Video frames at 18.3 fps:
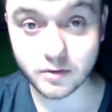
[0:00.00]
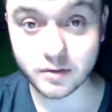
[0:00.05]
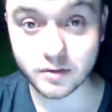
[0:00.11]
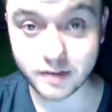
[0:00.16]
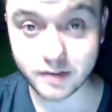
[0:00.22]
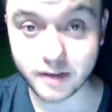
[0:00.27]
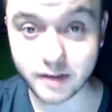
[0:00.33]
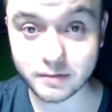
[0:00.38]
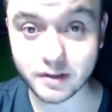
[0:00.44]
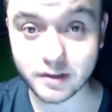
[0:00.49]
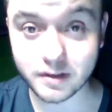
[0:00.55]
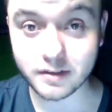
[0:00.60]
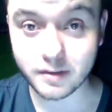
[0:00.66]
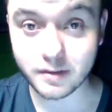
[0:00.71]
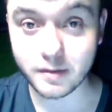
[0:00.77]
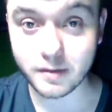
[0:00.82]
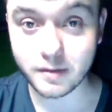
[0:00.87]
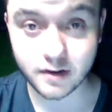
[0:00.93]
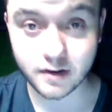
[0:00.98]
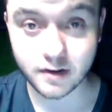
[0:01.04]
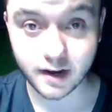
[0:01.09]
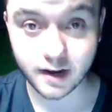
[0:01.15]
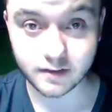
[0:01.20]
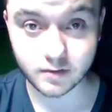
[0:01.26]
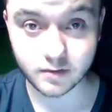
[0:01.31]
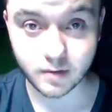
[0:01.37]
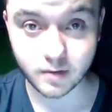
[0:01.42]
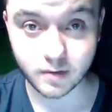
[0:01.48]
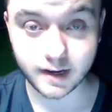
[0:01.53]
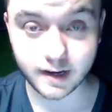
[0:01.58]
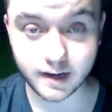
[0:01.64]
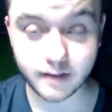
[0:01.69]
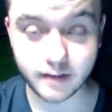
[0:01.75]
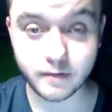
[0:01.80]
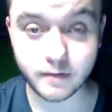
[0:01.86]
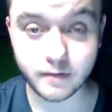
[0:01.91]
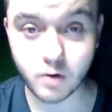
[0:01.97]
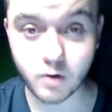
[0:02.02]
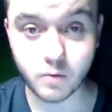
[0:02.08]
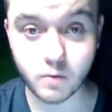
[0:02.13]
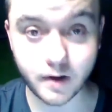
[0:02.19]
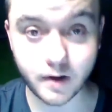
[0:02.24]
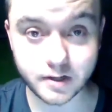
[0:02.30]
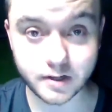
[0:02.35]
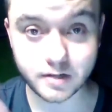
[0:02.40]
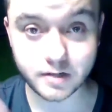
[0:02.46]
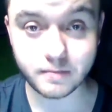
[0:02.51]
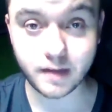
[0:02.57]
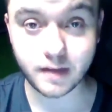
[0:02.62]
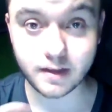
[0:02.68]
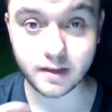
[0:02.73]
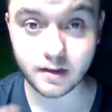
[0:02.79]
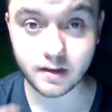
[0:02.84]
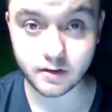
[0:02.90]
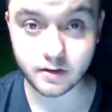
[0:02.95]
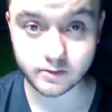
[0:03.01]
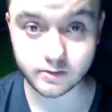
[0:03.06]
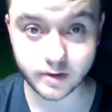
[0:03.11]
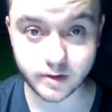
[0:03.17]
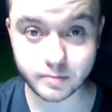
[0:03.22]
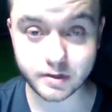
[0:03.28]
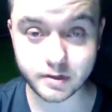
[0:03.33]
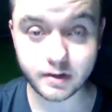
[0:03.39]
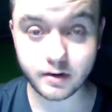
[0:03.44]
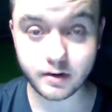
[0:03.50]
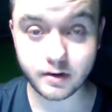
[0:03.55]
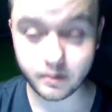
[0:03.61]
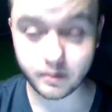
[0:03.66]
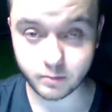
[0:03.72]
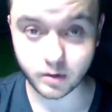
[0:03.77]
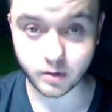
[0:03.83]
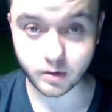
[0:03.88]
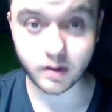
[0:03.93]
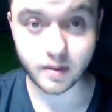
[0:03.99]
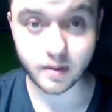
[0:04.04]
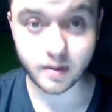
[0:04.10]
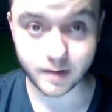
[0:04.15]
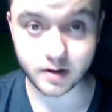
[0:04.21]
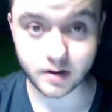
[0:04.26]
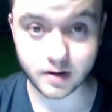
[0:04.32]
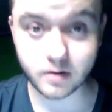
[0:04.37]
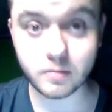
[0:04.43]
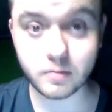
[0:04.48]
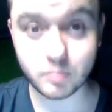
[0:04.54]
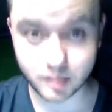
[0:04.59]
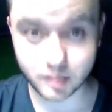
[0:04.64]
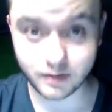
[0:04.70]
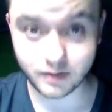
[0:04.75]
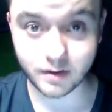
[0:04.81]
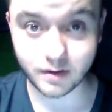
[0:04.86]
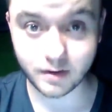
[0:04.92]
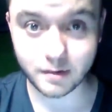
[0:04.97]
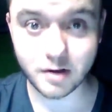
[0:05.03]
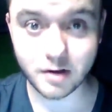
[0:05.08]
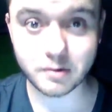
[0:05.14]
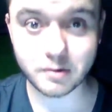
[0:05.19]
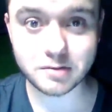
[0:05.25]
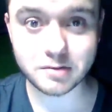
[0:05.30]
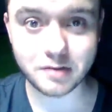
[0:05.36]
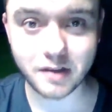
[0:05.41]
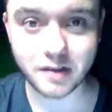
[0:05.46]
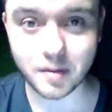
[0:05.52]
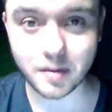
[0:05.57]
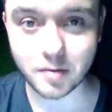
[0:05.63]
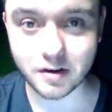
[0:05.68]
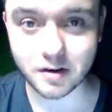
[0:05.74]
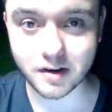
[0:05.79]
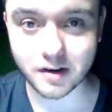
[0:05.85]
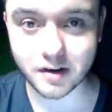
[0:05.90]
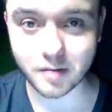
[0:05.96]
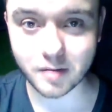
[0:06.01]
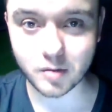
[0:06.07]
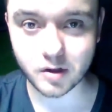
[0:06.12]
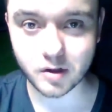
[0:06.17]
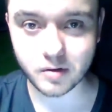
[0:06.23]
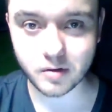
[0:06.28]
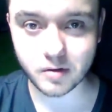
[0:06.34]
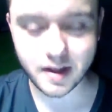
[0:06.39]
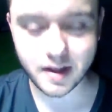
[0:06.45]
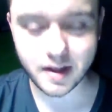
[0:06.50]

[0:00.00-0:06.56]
So definitely leave me your guys' ranking. If you go watch them in the description and you want to let me know, please let me know which one you like better down below.